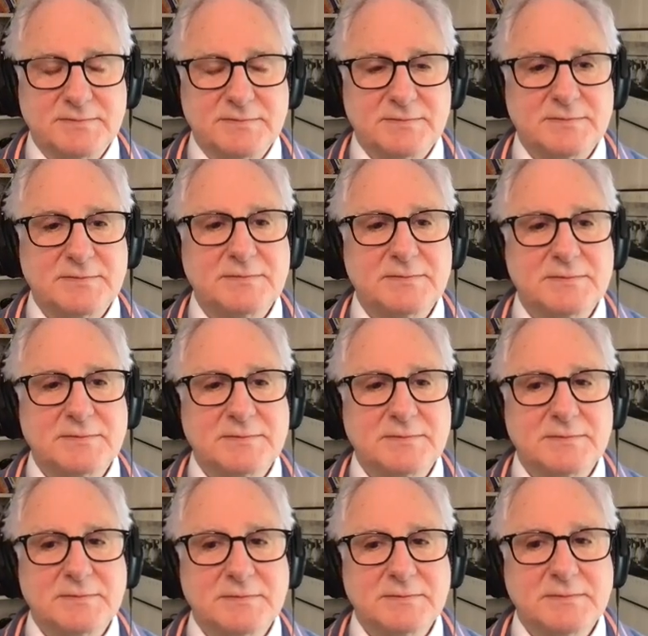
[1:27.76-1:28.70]

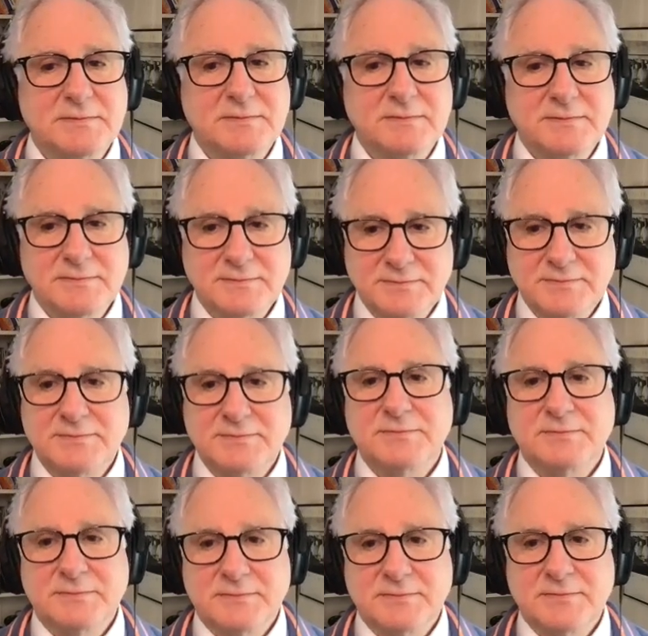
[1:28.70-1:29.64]

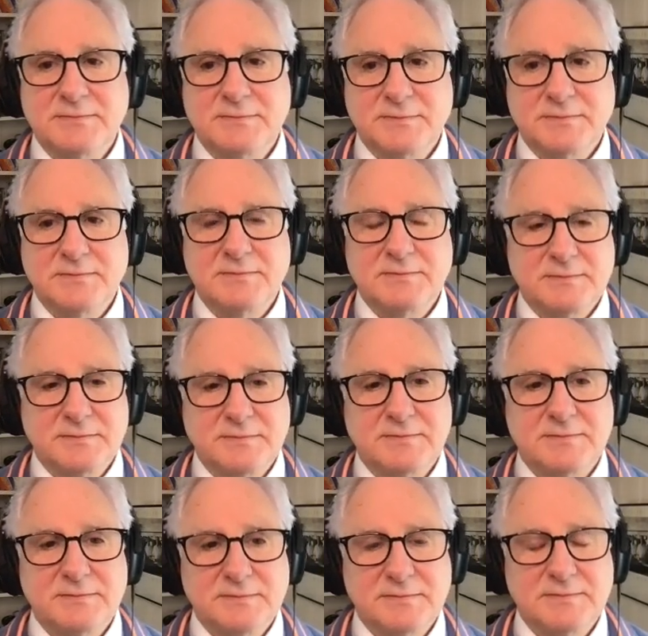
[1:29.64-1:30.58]

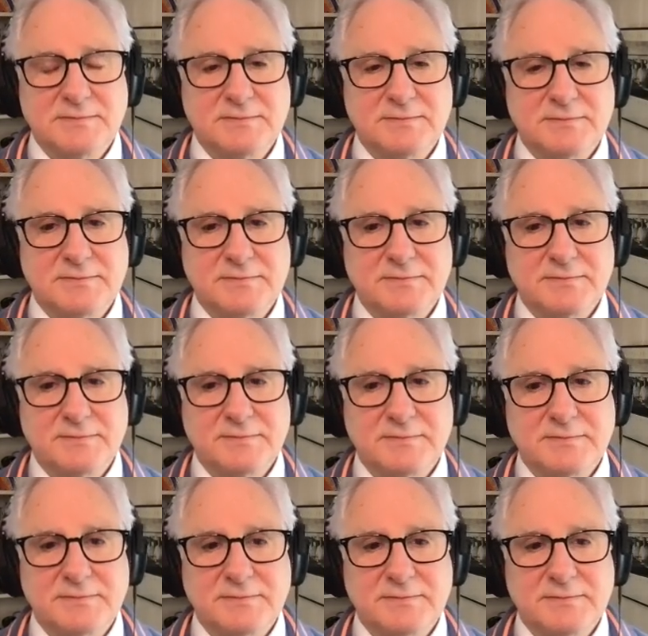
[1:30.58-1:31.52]

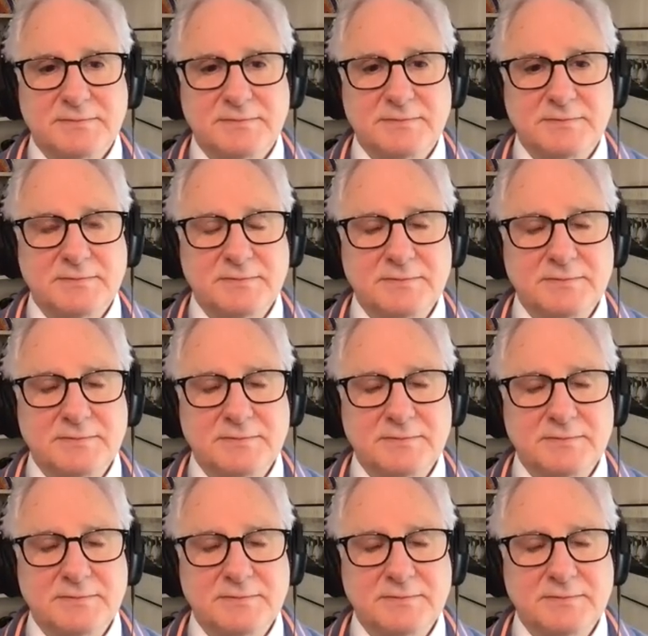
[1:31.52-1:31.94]
(silent)